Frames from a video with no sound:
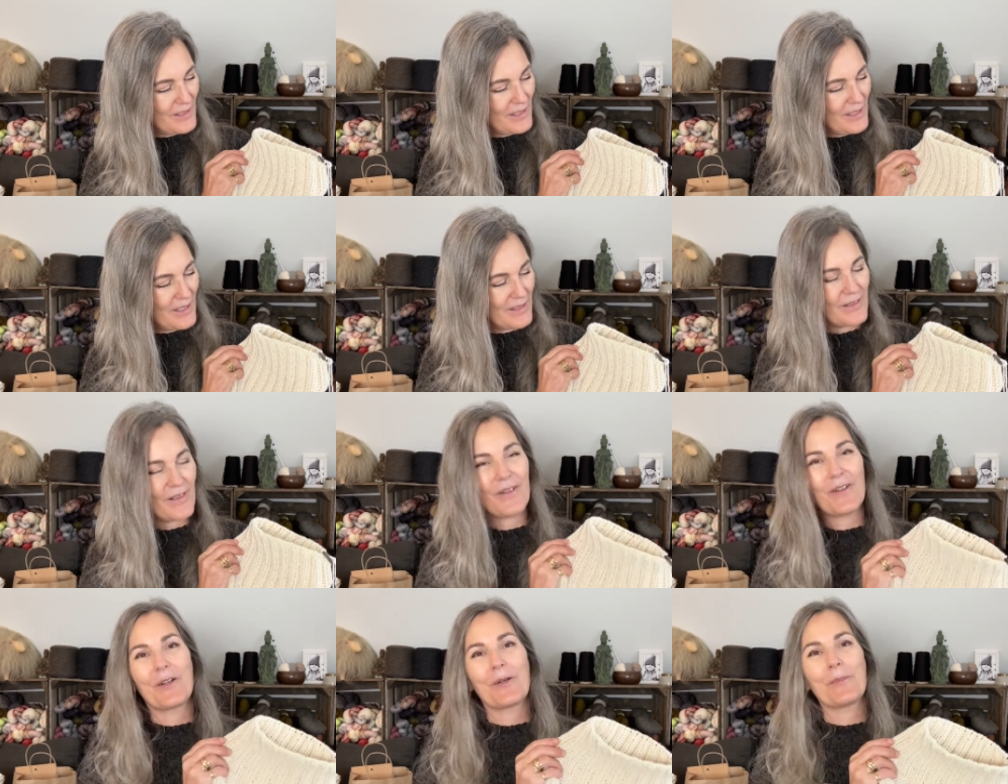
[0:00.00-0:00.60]

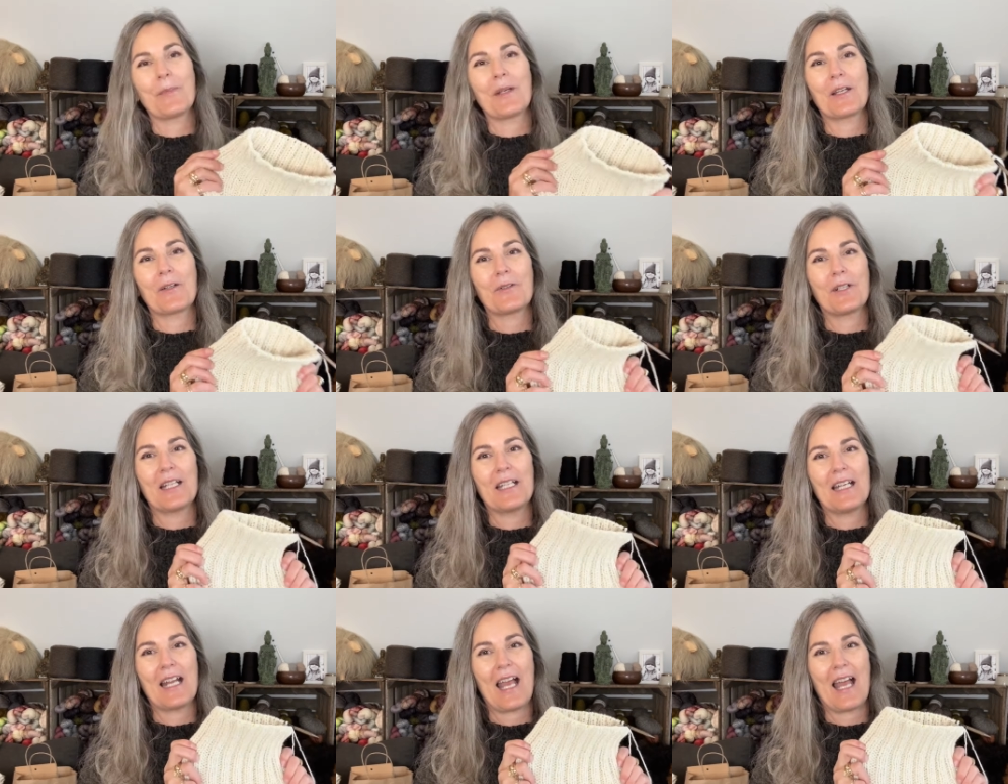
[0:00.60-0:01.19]
an army
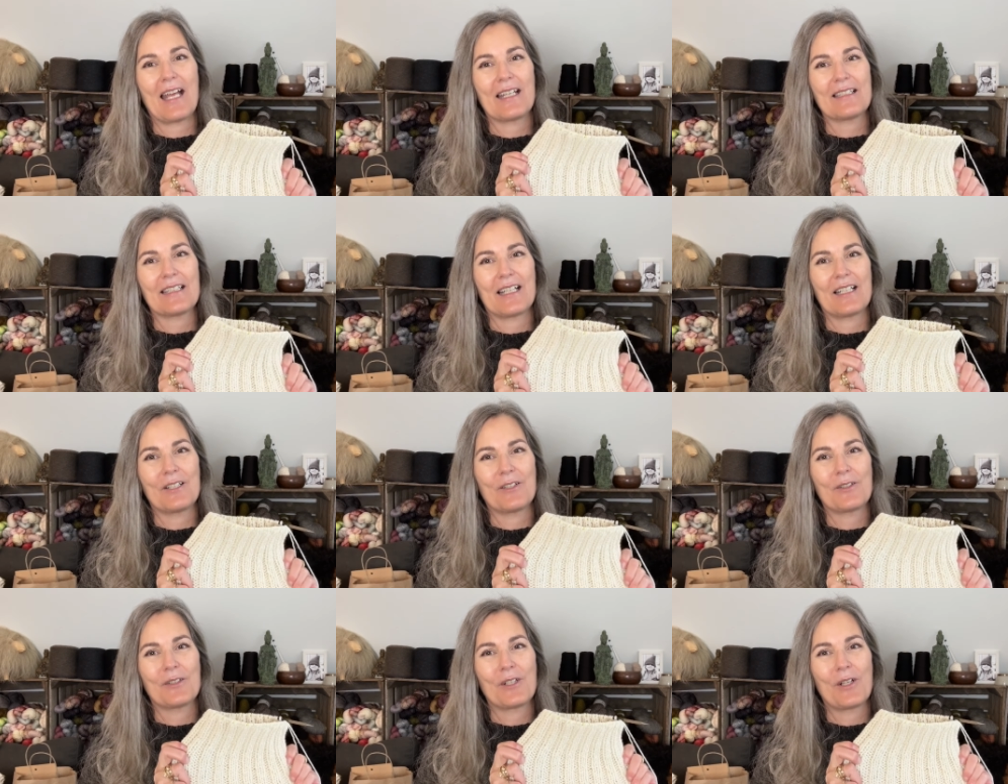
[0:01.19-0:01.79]
green hat. I
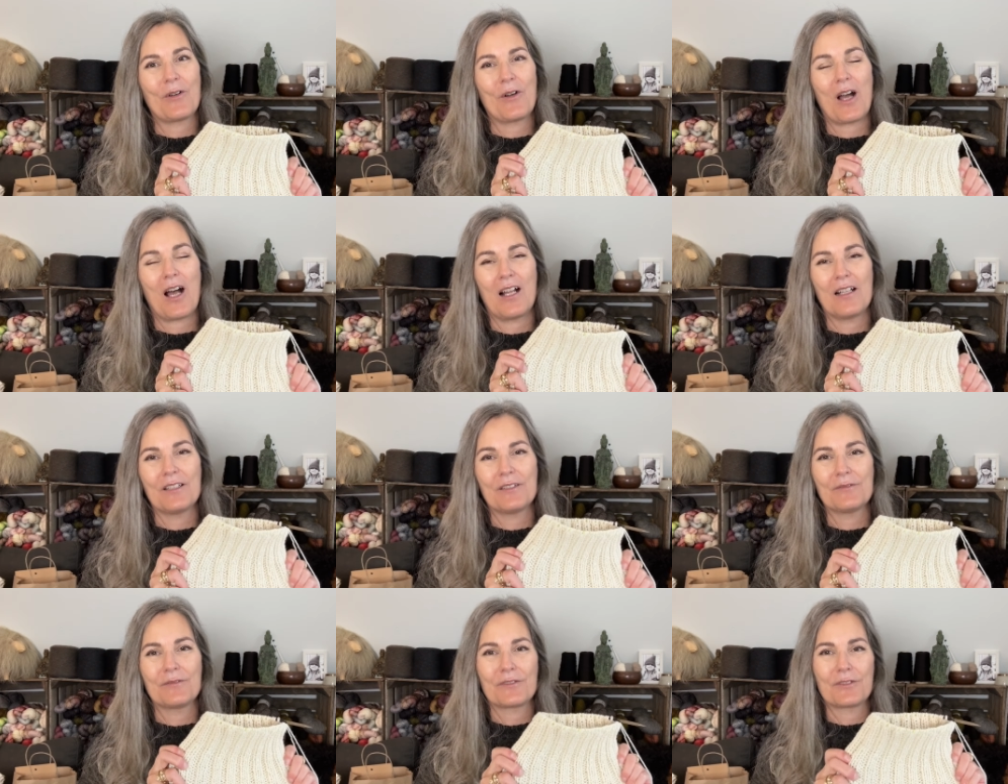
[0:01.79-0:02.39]
don't know,
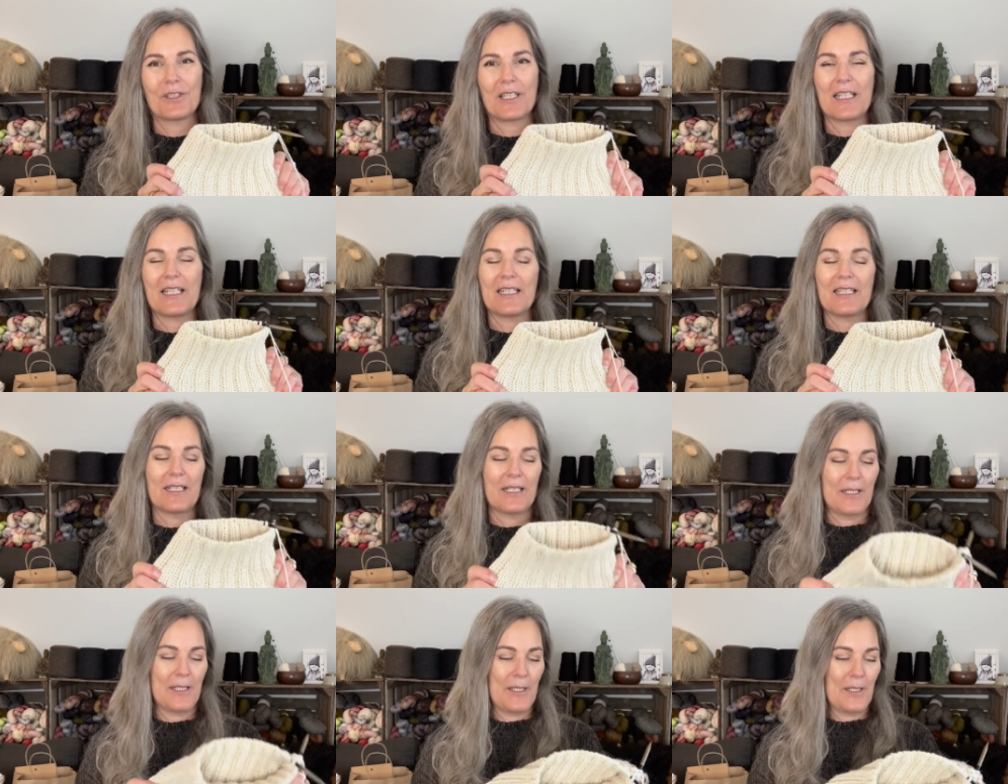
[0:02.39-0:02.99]
olive green.
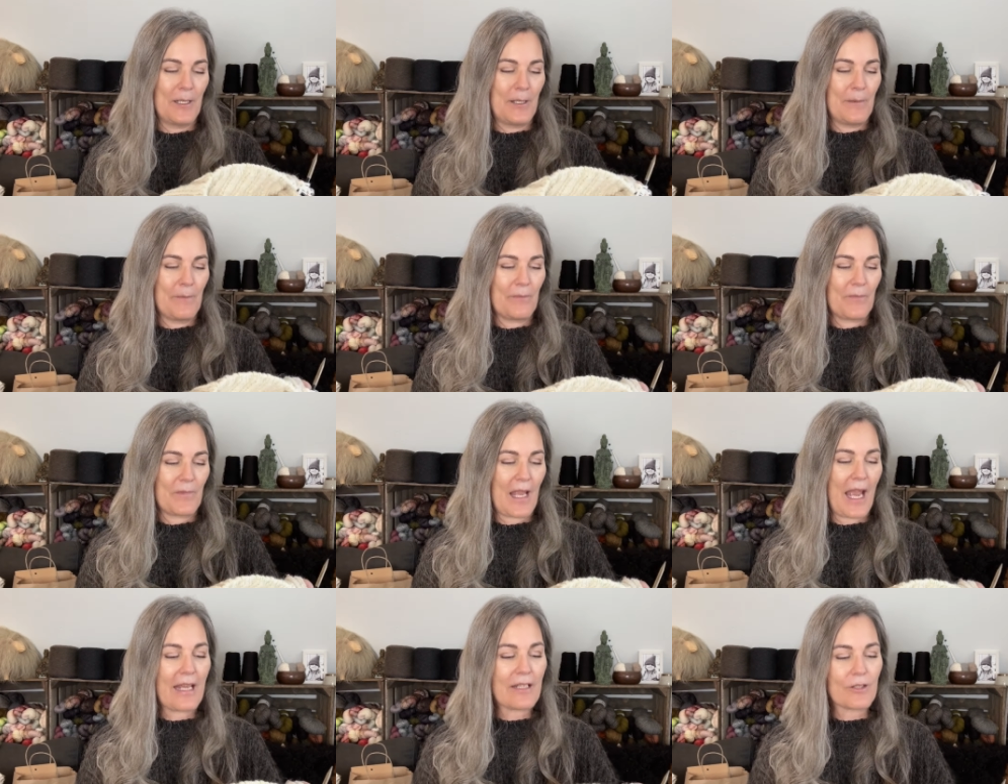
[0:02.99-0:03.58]

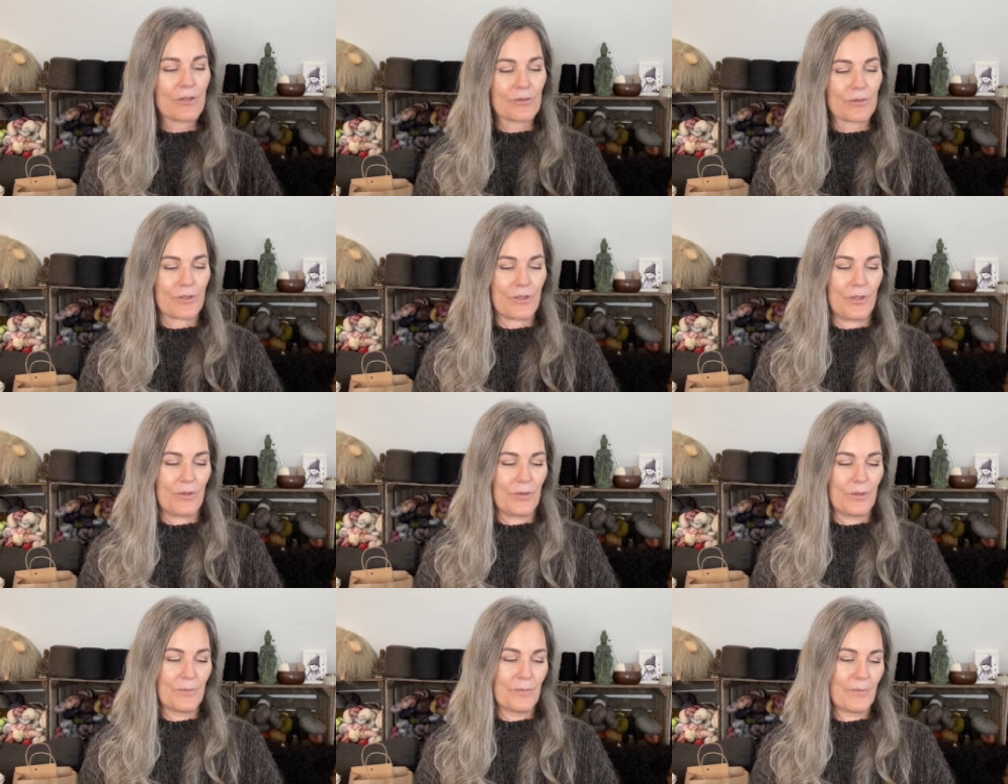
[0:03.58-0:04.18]
I don't
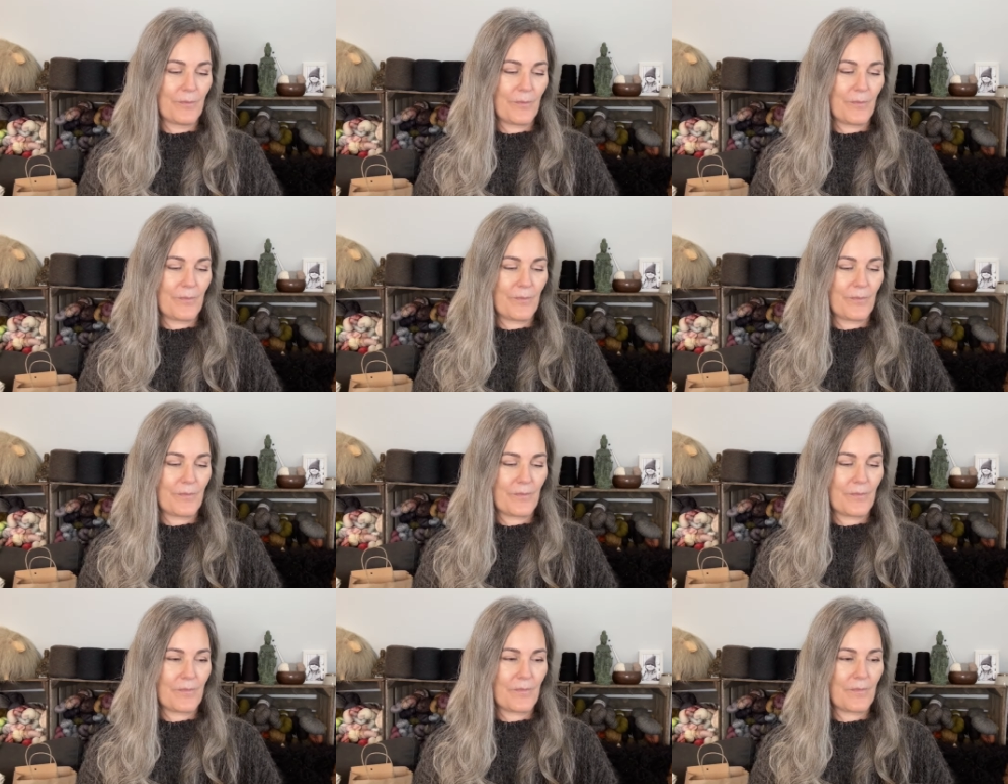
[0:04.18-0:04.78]
know.
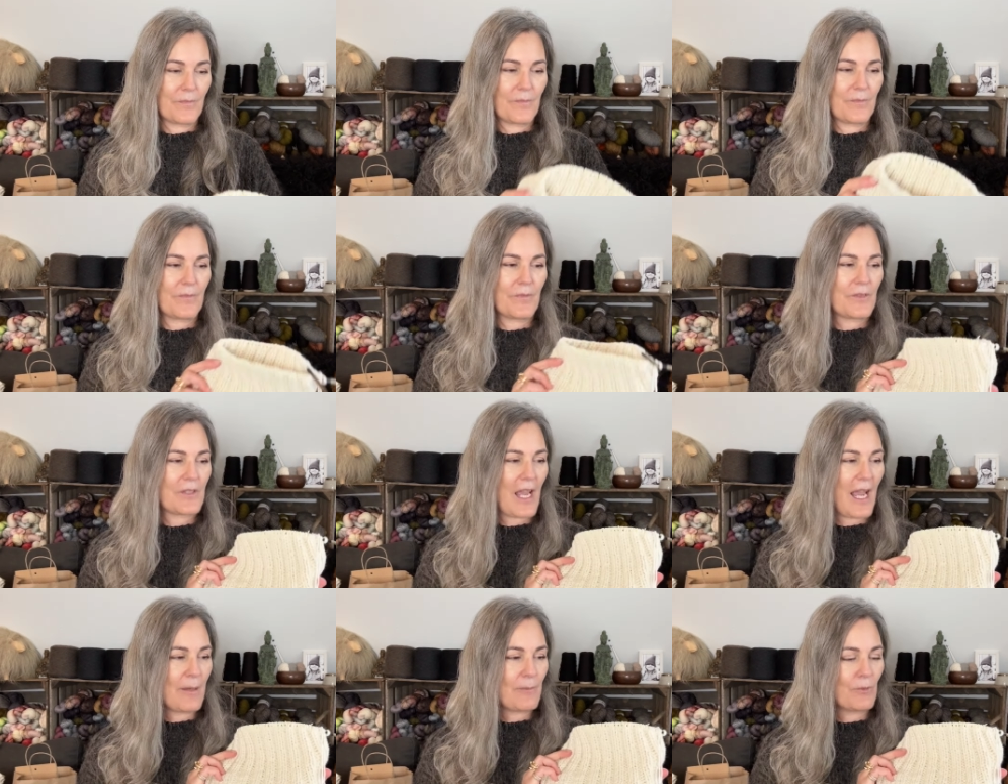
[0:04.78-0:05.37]

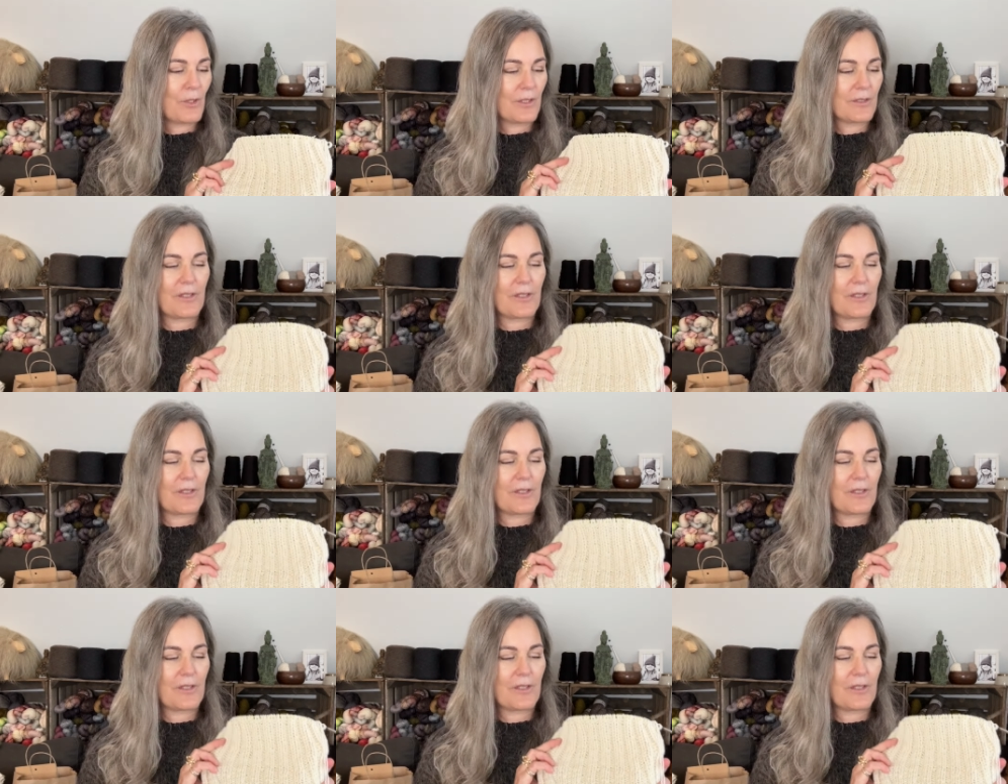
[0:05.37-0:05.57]
Time will